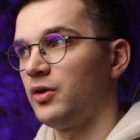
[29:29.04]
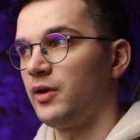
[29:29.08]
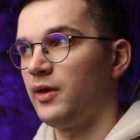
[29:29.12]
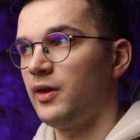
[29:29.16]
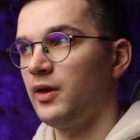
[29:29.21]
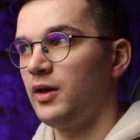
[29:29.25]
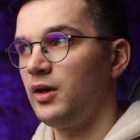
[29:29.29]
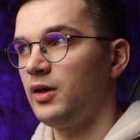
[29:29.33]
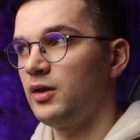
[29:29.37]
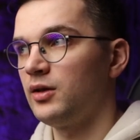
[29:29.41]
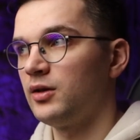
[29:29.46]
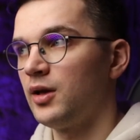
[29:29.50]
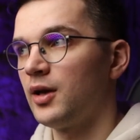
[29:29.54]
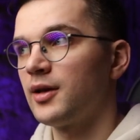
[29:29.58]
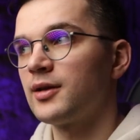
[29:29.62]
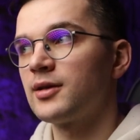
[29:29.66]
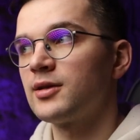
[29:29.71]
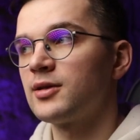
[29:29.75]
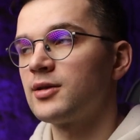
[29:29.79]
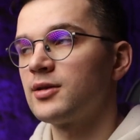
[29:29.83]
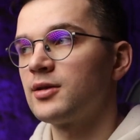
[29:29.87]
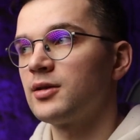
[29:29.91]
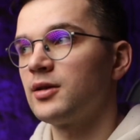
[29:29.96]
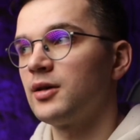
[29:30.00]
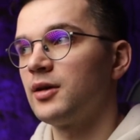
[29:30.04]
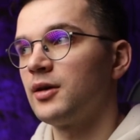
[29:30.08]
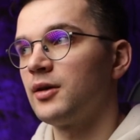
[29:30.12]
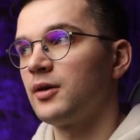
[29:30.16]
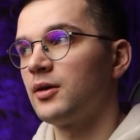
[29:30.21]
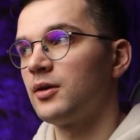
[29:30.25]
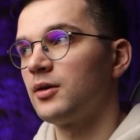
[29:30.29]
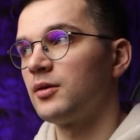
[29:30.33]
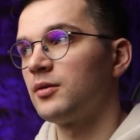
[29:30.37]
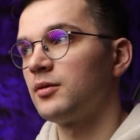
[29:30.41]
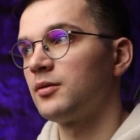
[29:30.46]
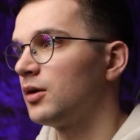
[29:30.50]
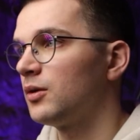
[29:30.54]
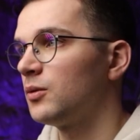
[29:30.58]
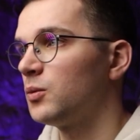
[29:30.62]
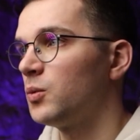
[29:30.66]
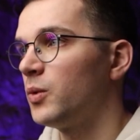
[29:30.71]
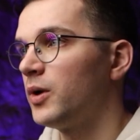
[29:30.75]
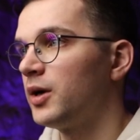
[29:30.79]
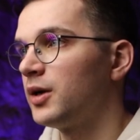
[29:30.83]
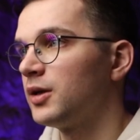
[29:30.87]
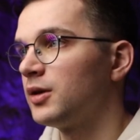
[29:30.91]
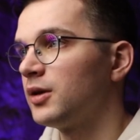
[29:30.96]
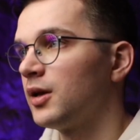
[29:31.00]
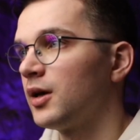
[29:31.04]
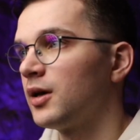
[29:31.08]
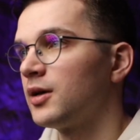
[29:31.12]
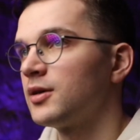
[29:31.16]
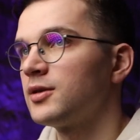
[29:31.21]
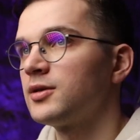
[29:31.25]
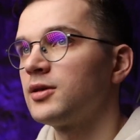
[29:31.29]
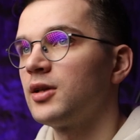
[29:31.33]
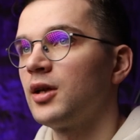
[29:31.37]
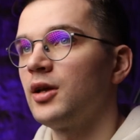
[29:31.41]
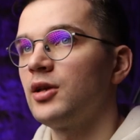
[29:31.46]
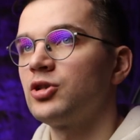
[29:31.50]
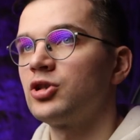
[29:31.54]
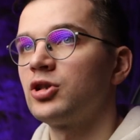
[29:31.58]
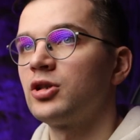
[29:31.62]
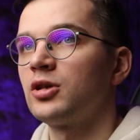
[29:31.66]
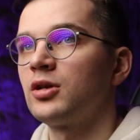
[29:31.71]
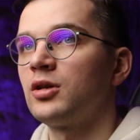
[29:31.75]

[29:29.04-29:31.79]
I think that's a very nice touch.